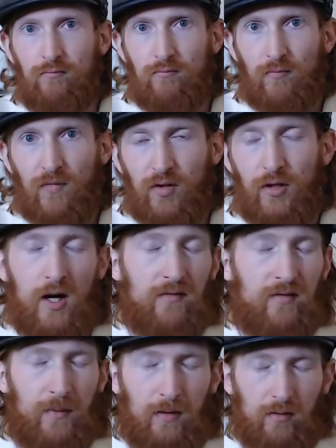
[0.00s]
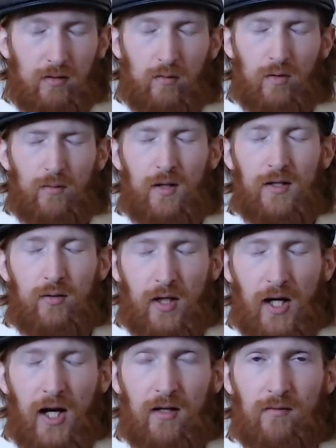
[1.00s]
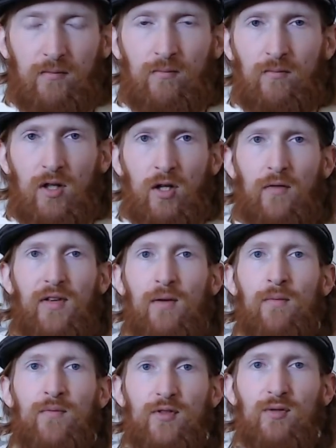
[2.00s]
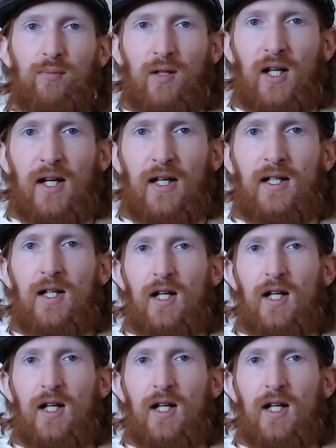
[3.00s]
You don't have to pay roll money. You can earn them through play.